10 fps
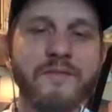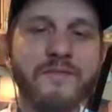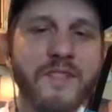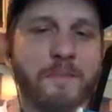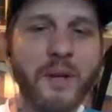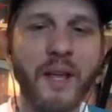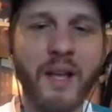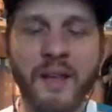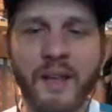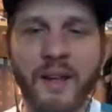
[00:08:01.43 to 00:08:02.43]
just putting
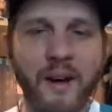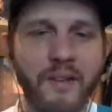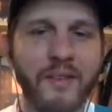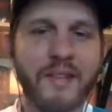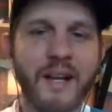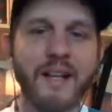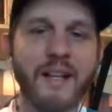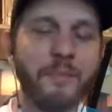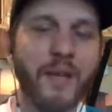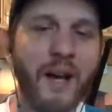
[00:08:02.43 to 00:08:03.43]
in all this
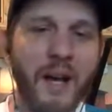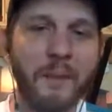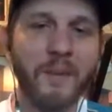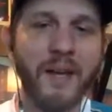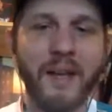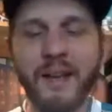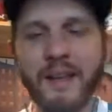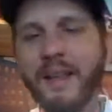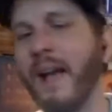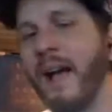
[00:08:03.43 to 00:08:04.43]
goddamn time, like,
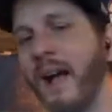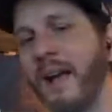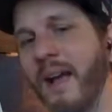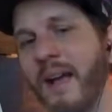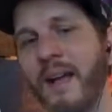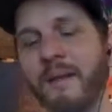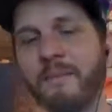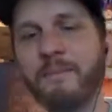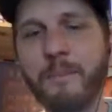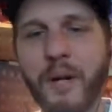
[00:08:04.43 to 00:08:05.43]
yeah, I
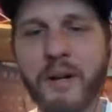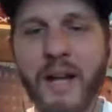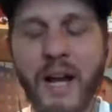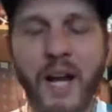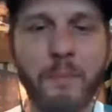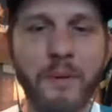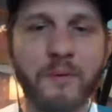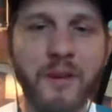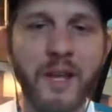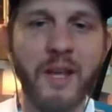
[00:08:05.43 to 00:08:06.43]
got burned out
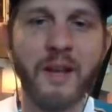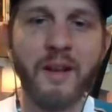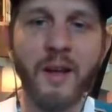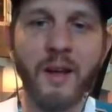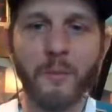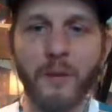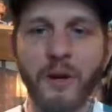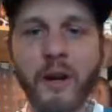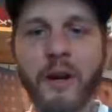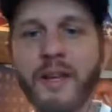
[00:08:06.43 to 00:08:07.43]
between
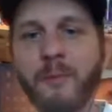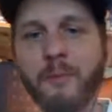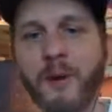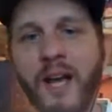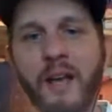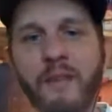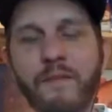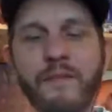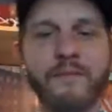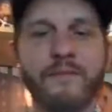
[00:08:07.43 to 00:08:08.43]
work and wife
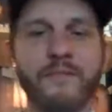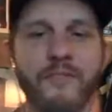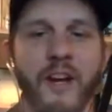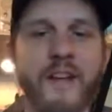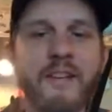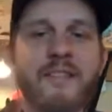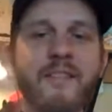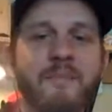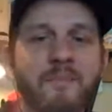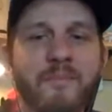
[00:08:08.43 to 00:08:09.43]
and friends
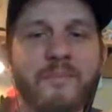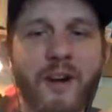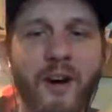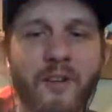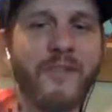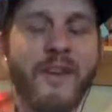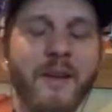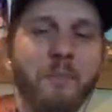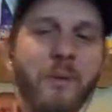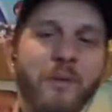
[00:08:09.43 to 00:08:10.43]
and golfing
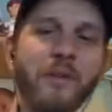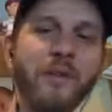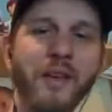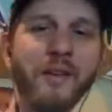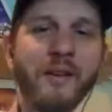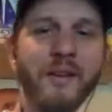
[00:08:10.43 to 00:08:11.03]
and bowling.